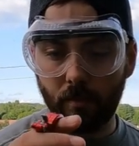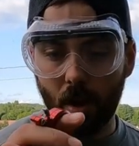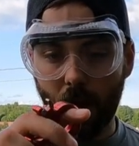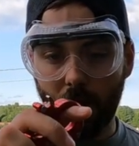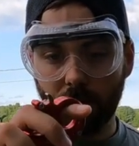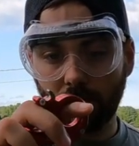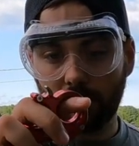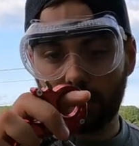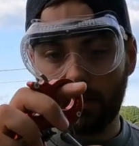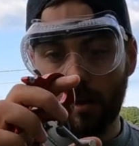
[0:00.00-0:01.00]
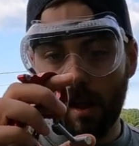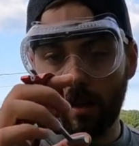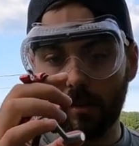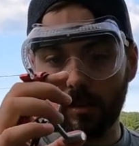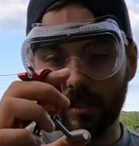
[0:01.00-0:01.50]
But
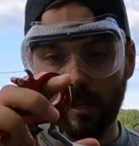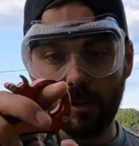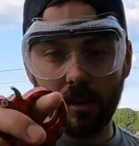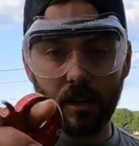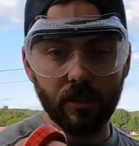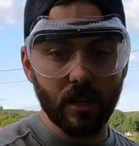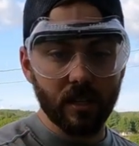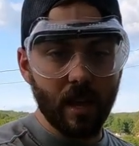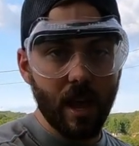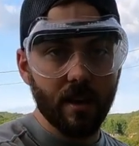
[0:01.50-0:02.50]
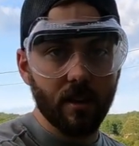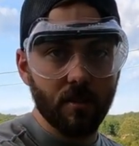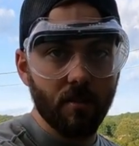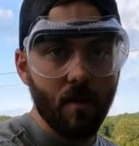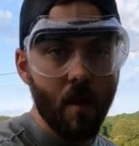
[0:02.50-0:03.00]
it looks like you can adjust that
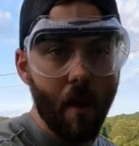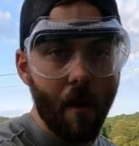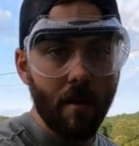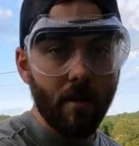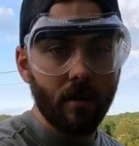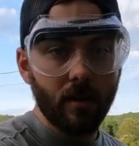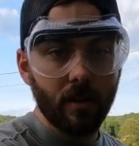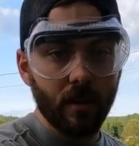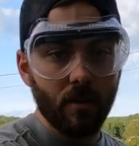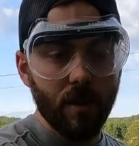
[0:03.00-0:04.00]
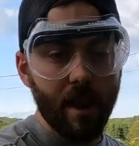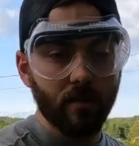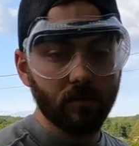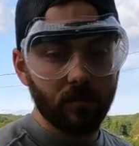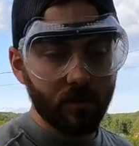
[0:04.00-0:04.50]
too and go
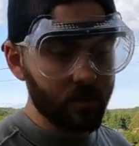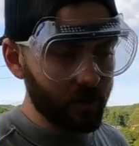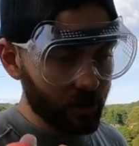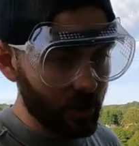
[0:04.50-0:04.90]
down. So the